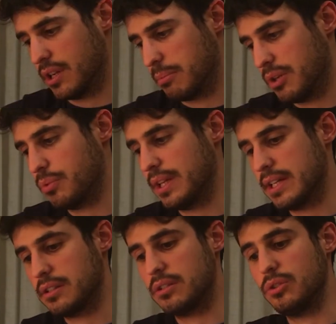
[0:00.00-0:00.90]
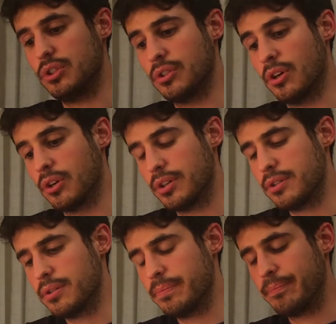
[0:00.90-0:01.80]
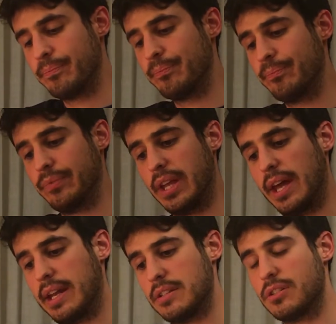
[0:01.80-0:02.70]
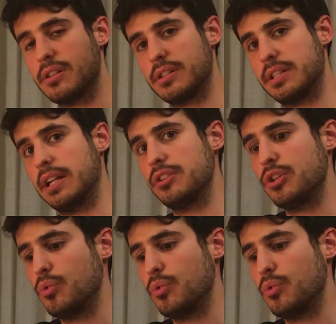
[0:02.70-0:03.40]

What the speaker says: gonna be related to your order, and it's gonna tell